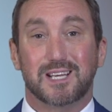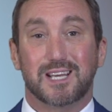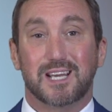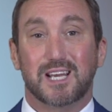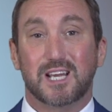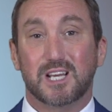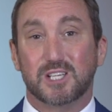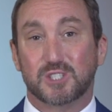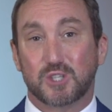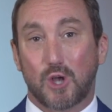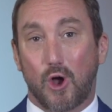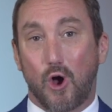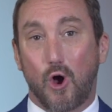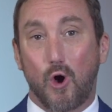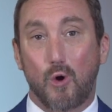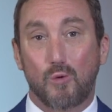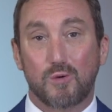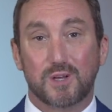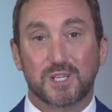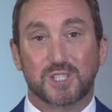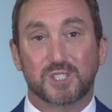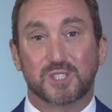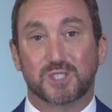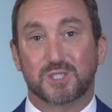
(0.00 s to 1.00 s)
is
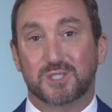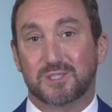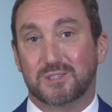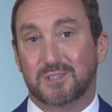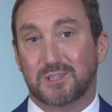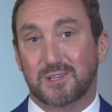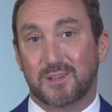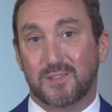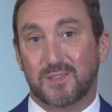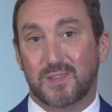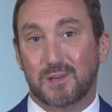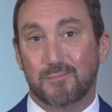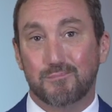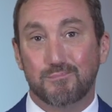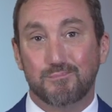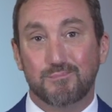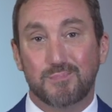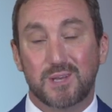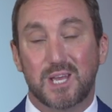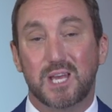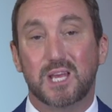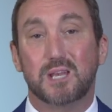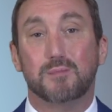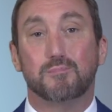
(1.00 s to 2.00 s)
always the
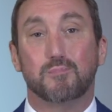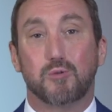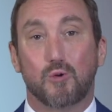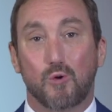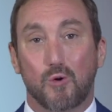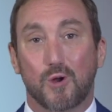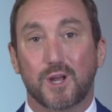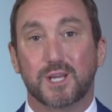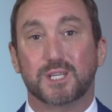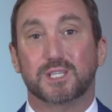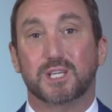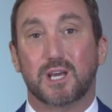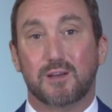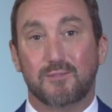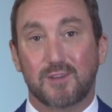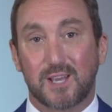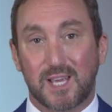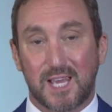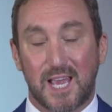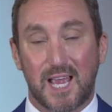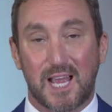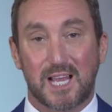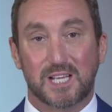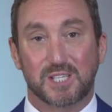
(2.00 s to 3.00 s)
midpoint of a
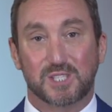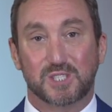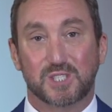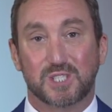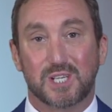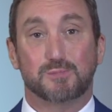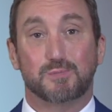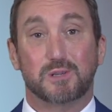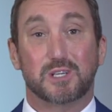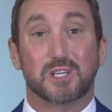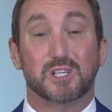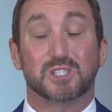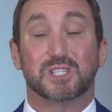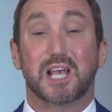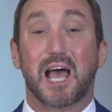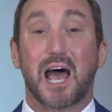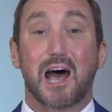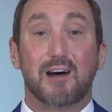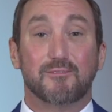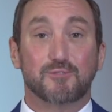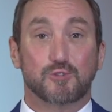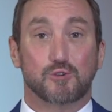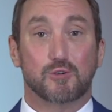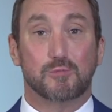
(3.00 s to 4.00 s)
case, because
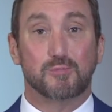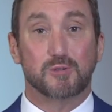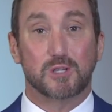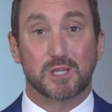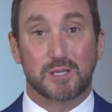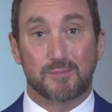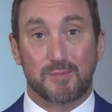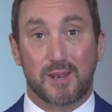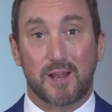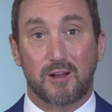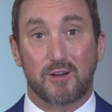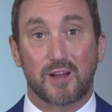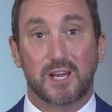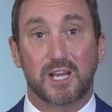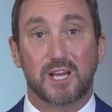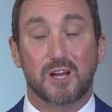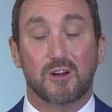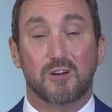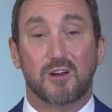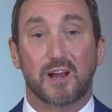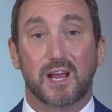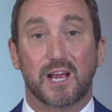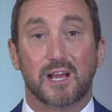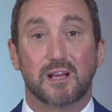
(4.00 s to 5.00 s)
after a preliminary
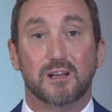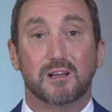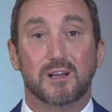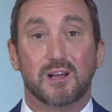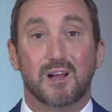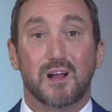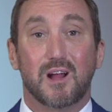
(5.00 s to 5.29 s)
hearing,